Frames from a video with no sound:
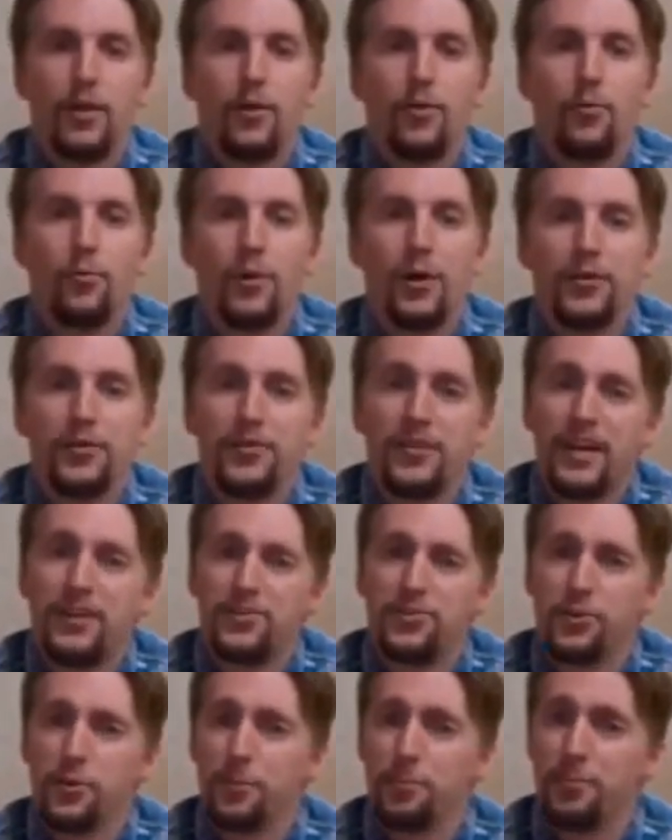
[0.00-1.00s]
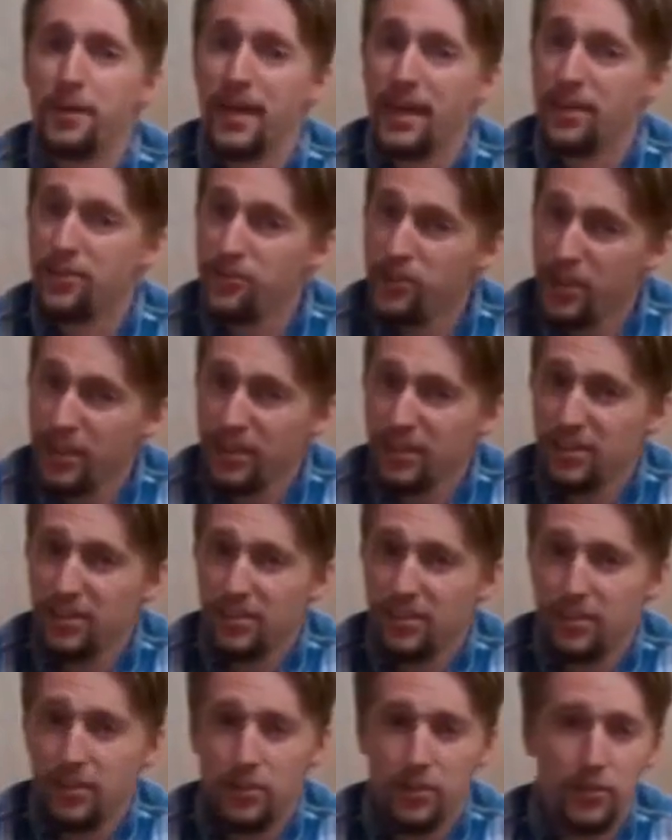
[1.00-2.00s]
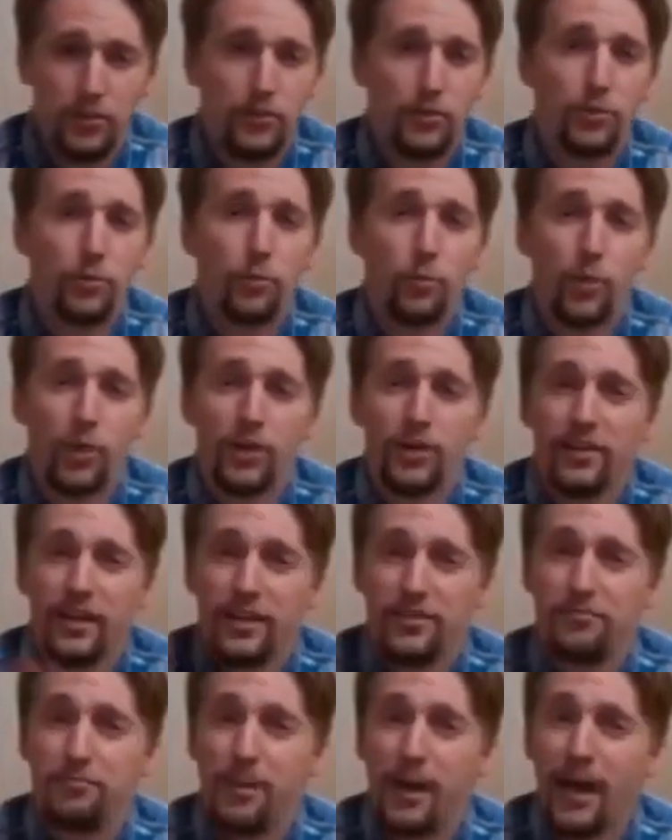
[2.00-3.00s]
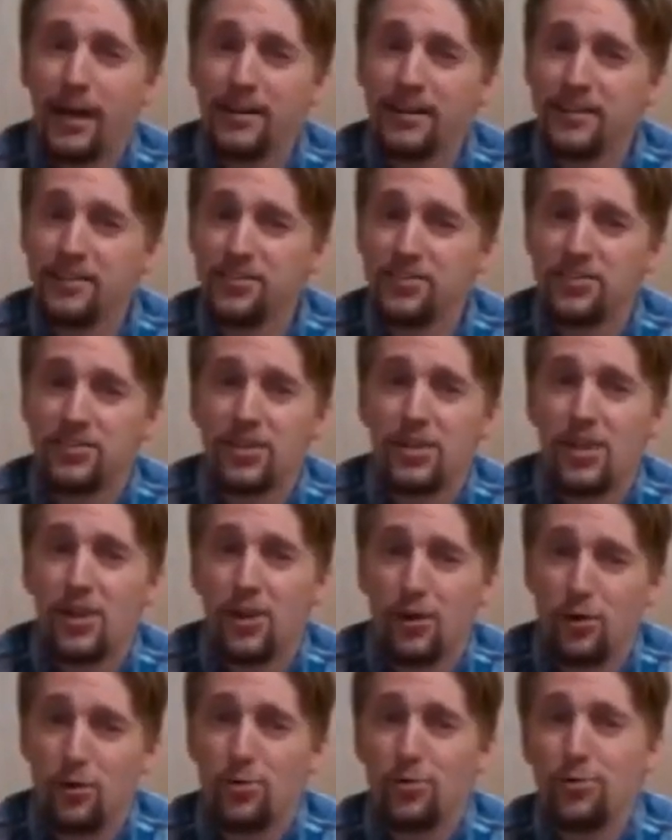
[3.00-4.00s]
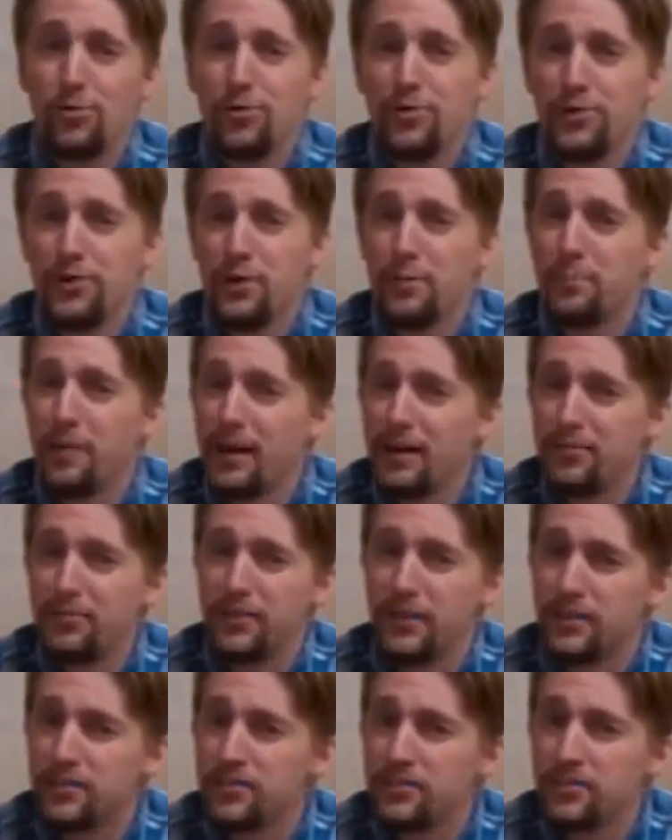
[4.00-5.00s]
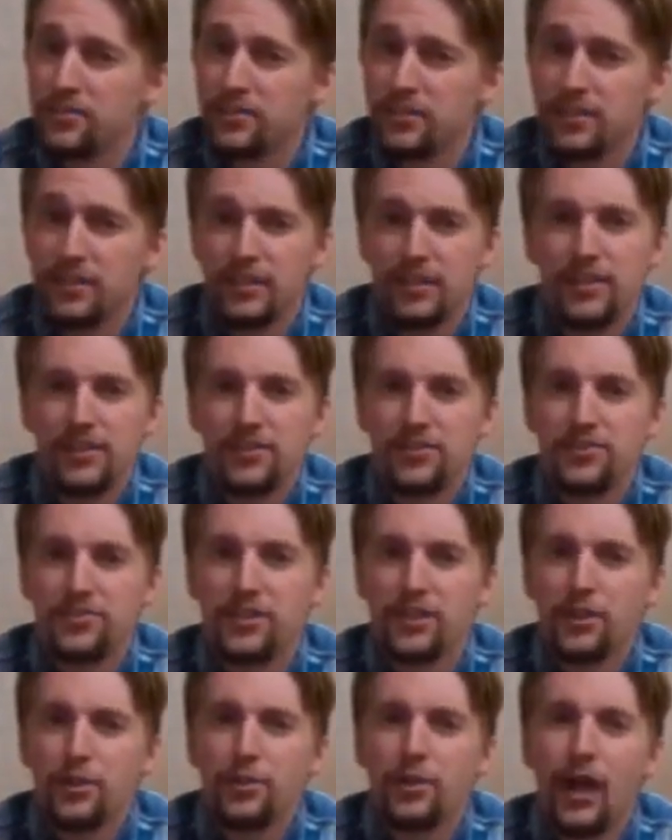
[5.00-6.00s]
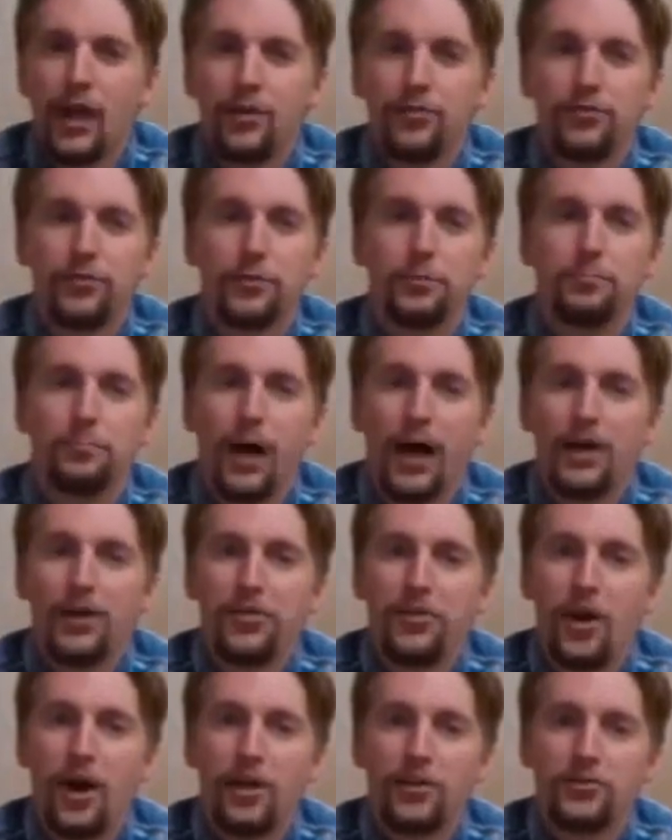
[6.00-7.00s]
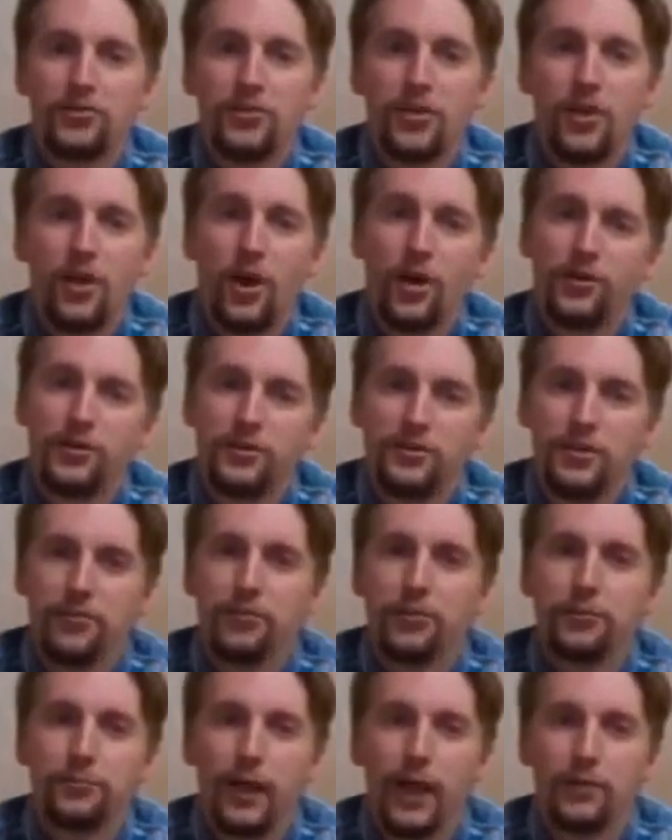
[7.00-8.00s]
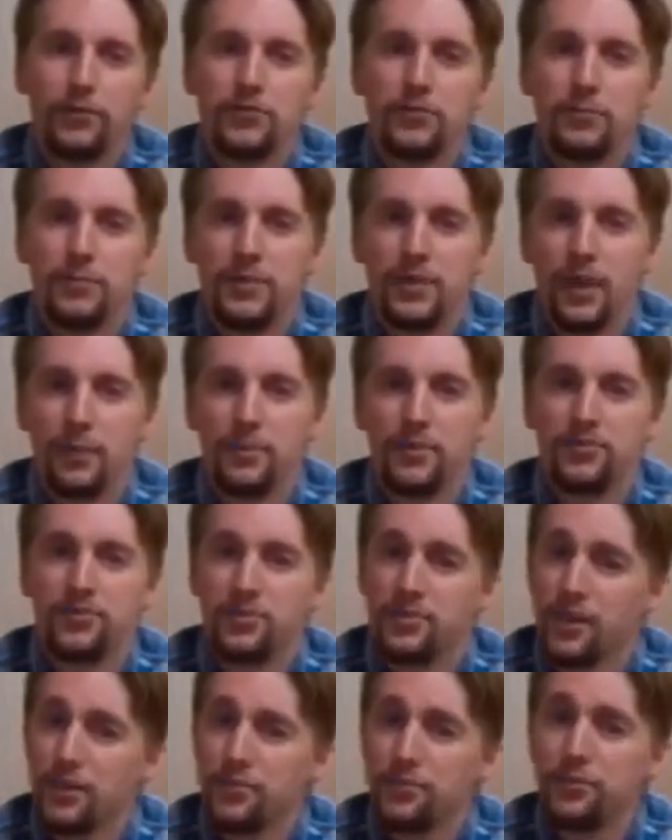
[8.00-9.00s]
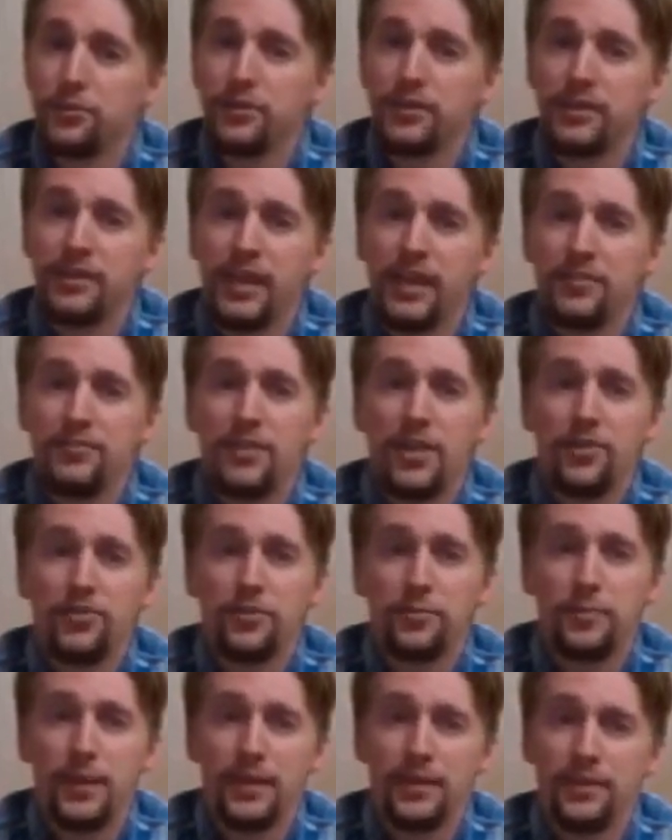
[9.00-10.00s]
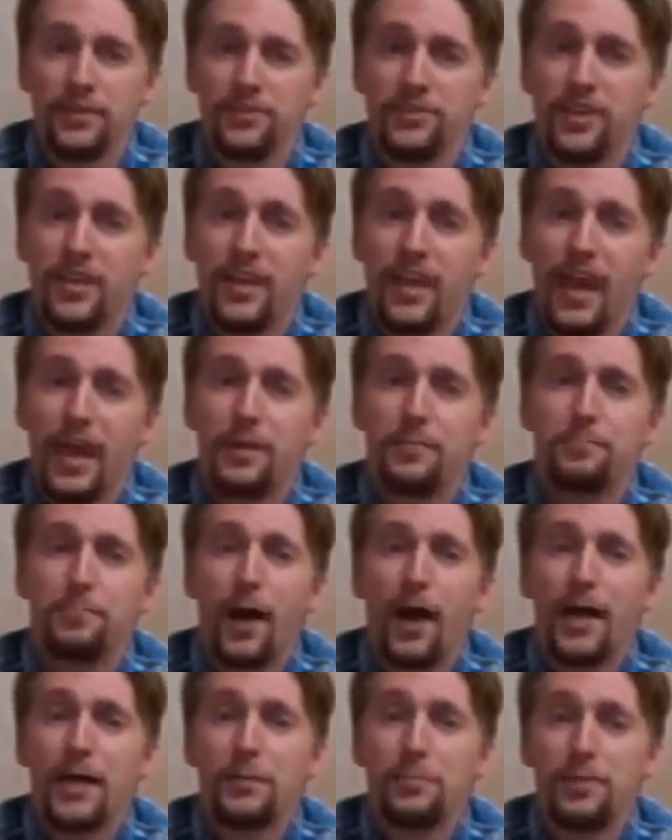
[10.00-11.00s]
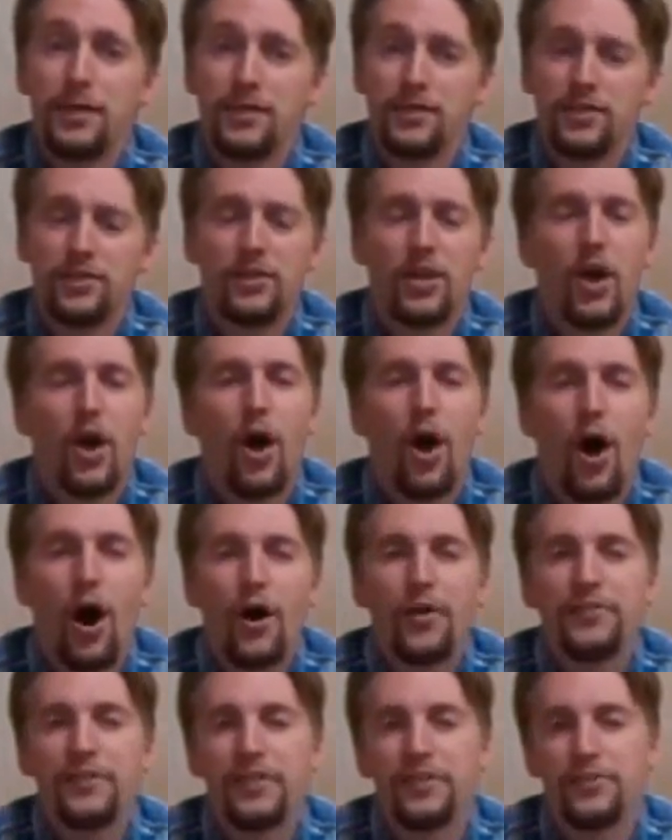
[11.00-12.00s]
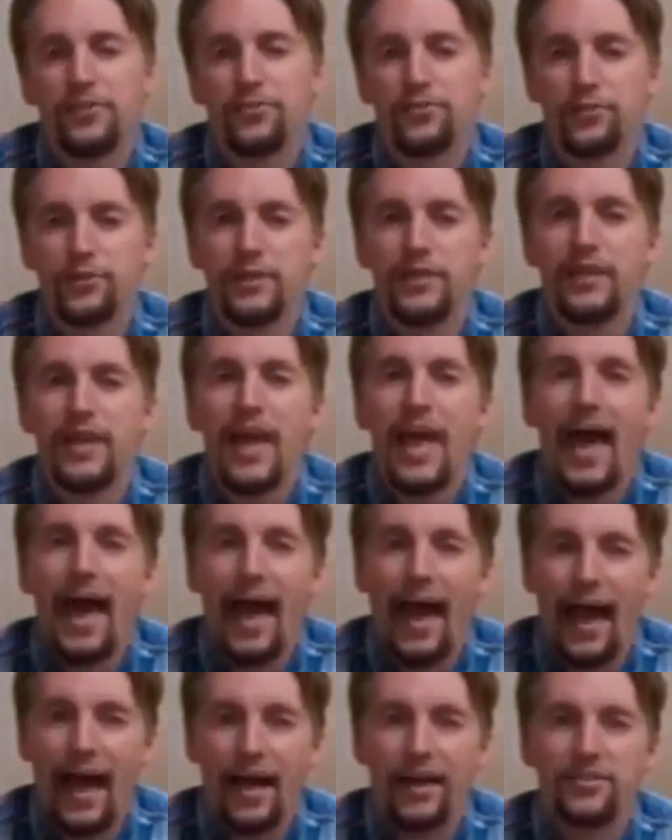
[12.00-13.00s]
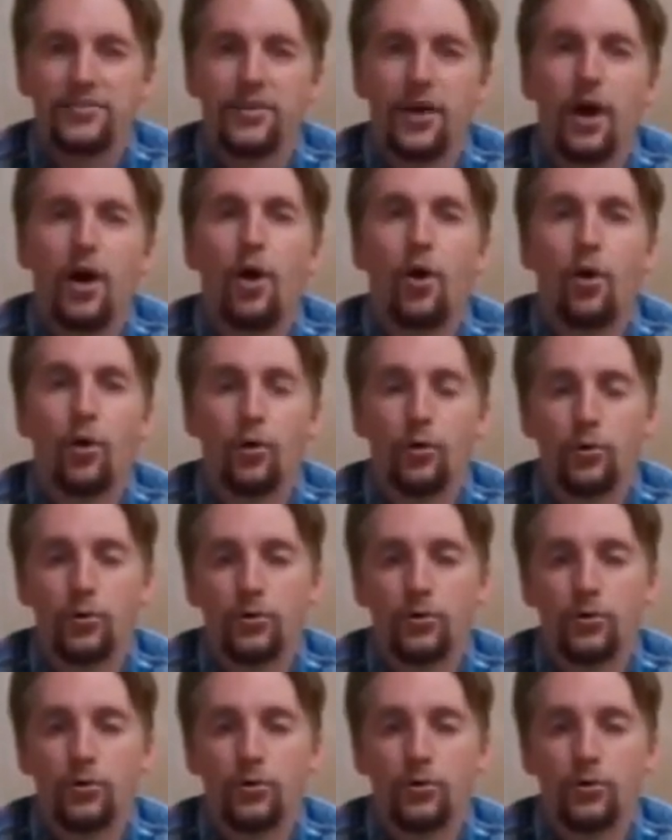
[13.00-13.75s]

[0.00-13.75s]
Whether that's your paycheck, your work-life balance, or your benefits. Stick around for my thoughts on the different routes to becoming successful in aviation maintenance and my opinion on the industry as a whole.